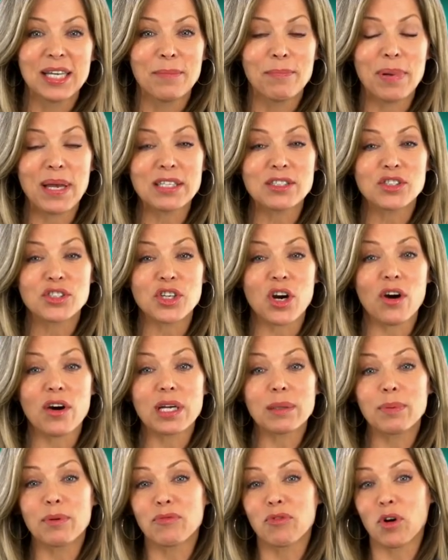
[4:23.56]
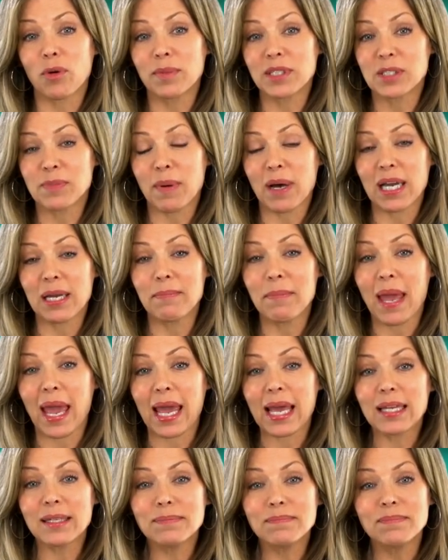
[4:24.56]
Best starring performance by a
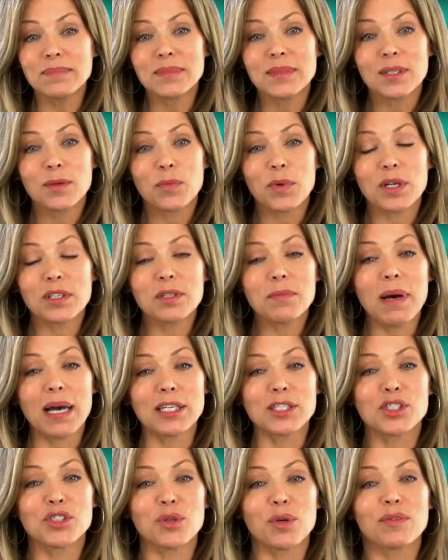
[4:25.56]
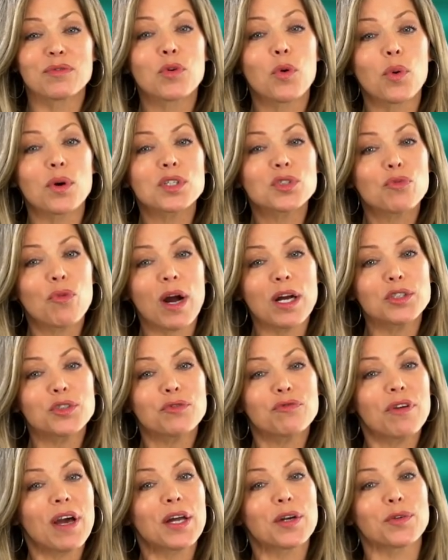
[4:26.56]
man? Well, the maestro, of course, Roger
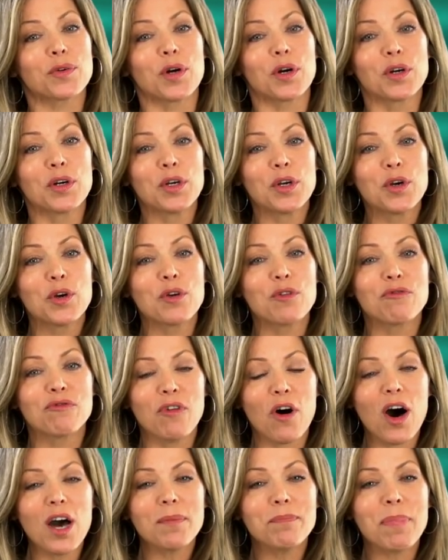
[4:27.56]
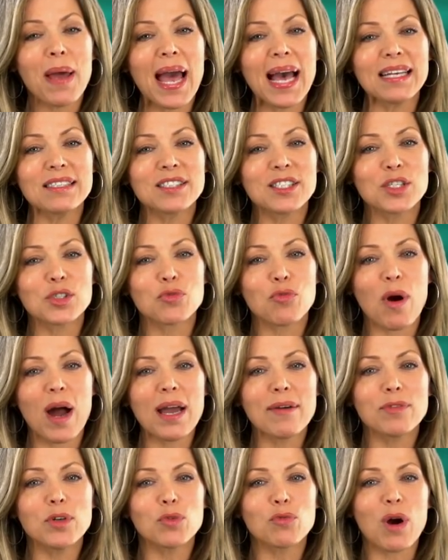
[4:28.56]
Federer, who fought past his
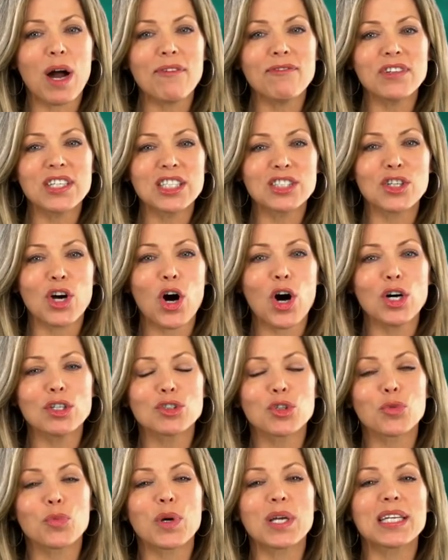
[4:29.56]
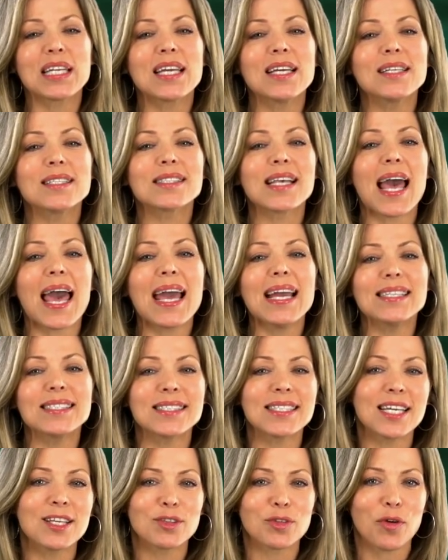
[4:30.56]
rival Rafa Nadal to win his
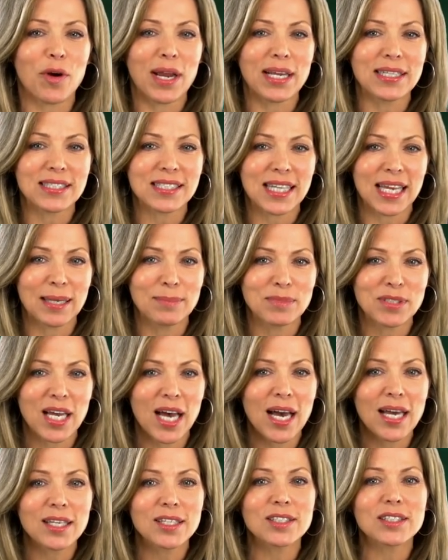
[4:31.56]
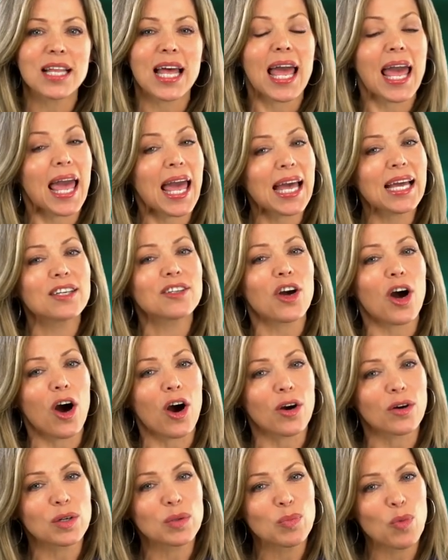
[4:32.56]
18th Grand Slam title and
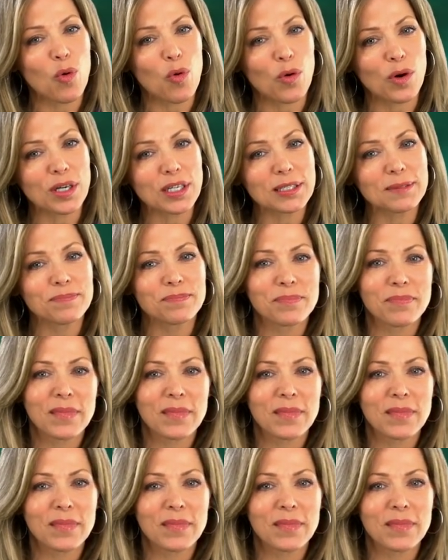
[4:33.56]
our award.